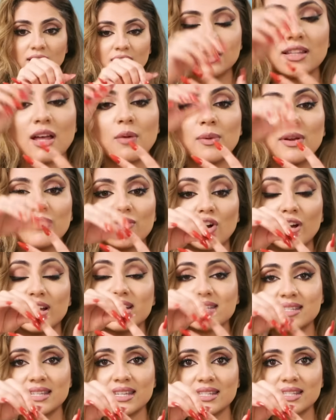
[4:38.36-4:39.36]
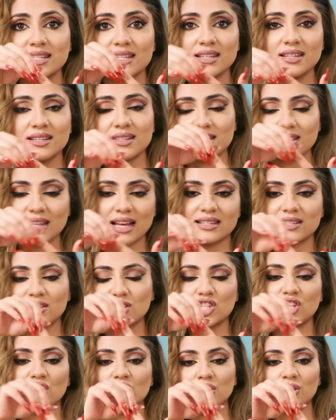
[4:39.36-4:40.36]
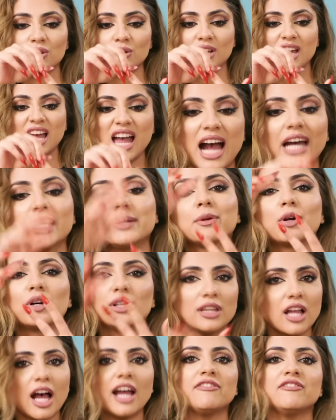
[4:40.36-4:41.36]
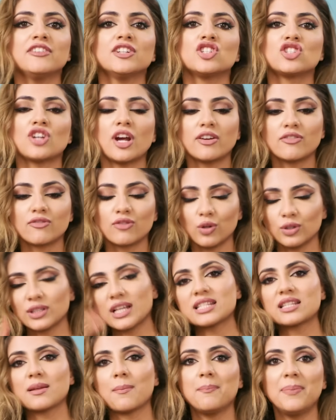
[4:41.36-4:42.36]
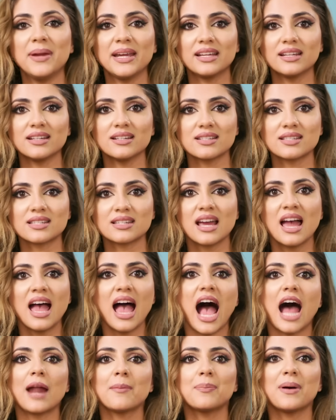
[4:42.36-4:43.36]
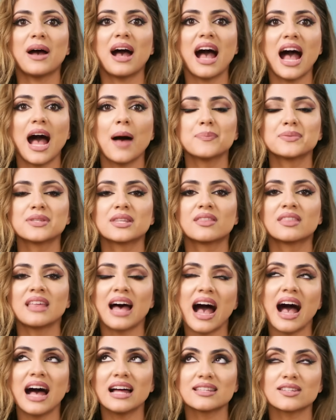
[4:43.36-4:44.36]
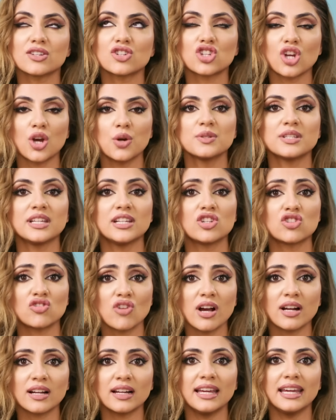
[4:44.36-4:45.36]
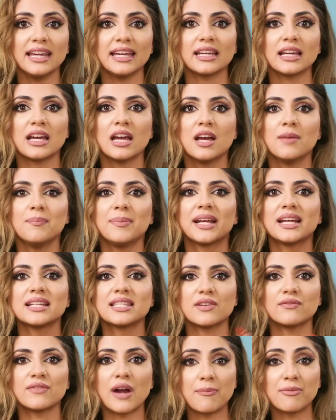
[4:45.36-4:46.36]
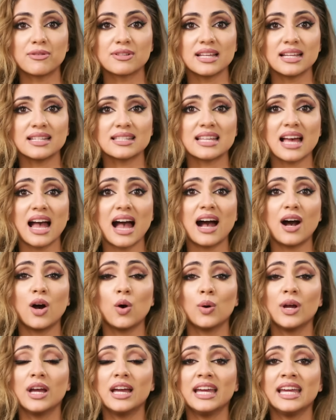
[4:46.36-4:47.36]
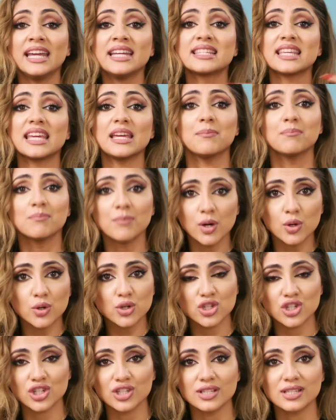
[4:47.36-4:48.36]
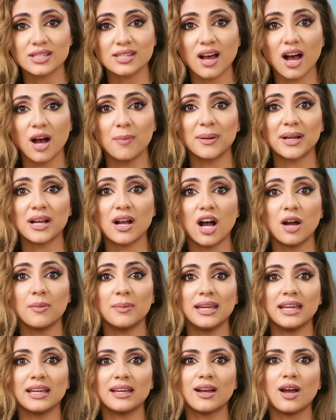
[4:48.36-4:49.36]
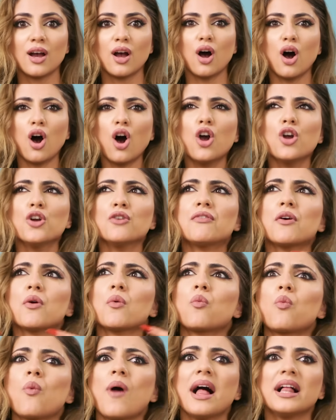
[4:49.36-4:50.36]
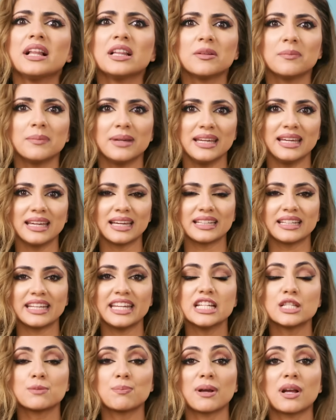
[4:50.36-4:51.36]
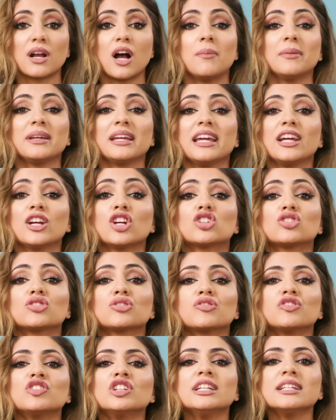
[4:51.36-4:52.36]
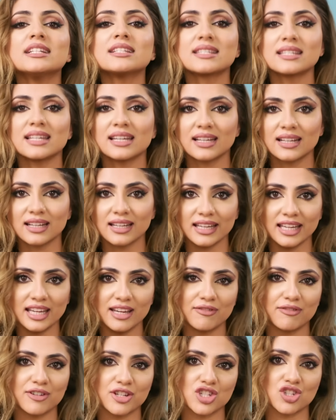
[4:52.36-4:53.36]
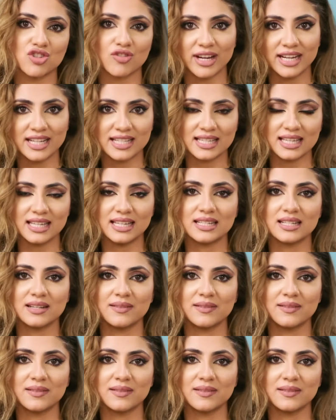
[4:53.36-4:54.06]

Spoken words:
Then we've got his sisters, that's 2. And we've got life in general, that's the biggest. And perhaps that shows he's struggling because it represents how his emotions are becoming overwhelming and he's becoming increasingly frustrated.